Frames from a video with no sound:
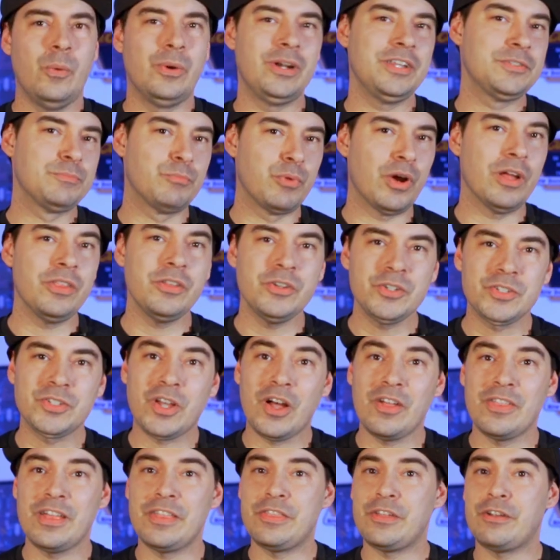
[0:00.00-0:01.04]
When his brothers
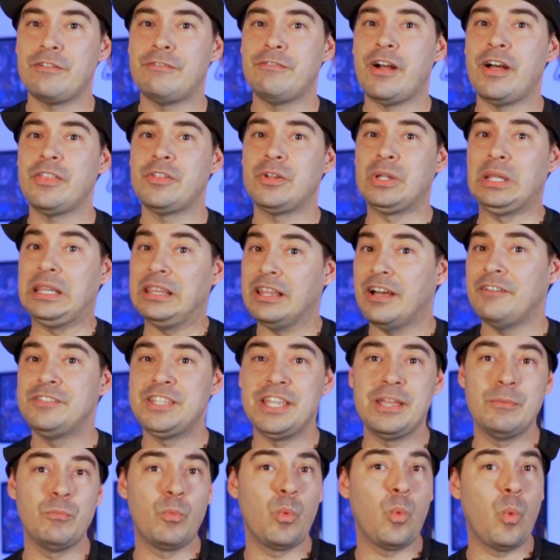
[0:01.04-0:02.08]
saw that their father loved
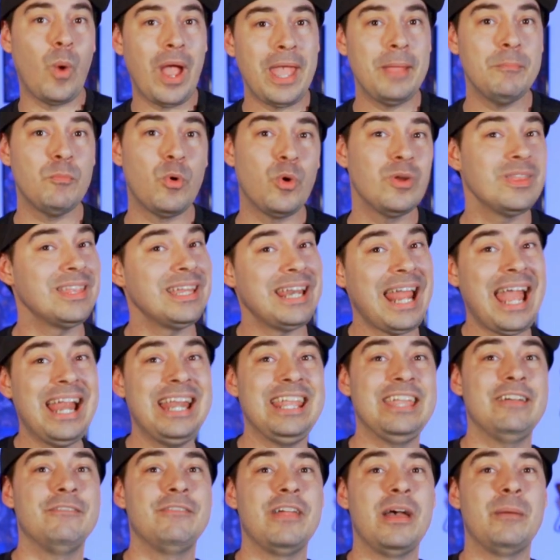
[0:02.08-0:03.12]
him way more than
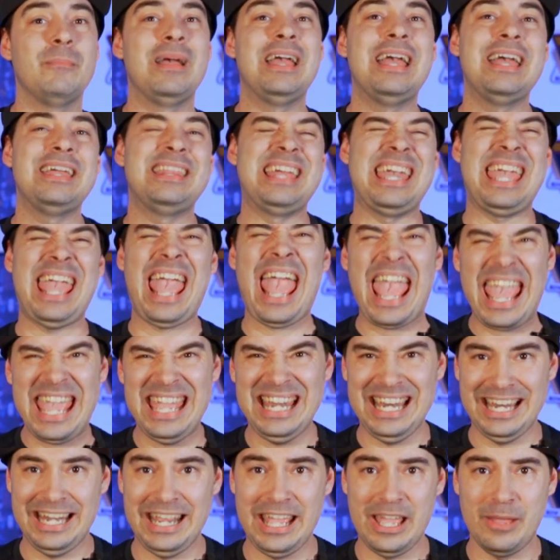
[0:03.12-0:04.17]
any of them, they
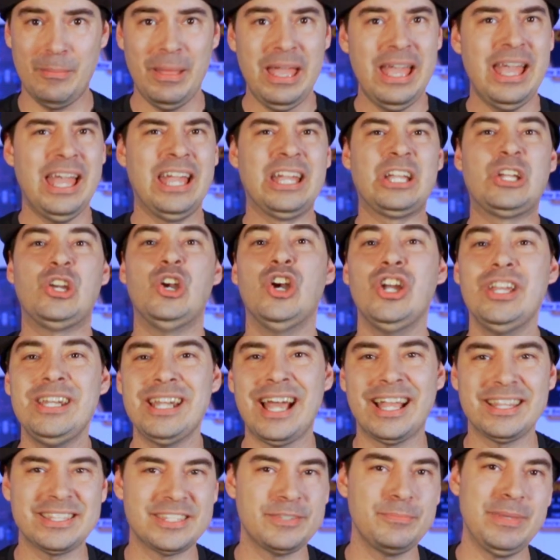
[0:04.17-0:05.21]
hated him and could
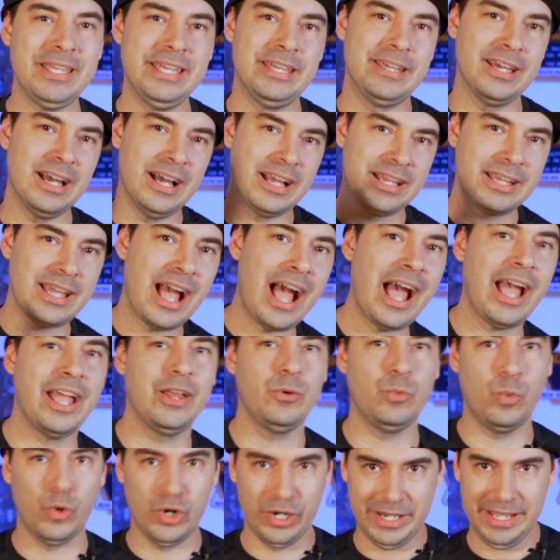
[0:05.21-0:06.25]
not speak a
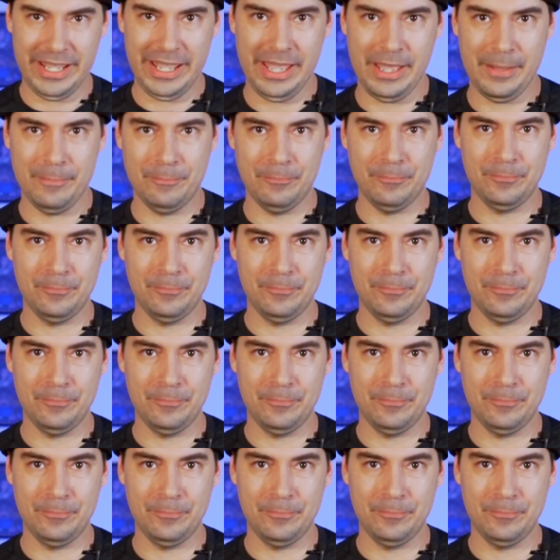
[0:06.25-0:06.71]
kind word to him.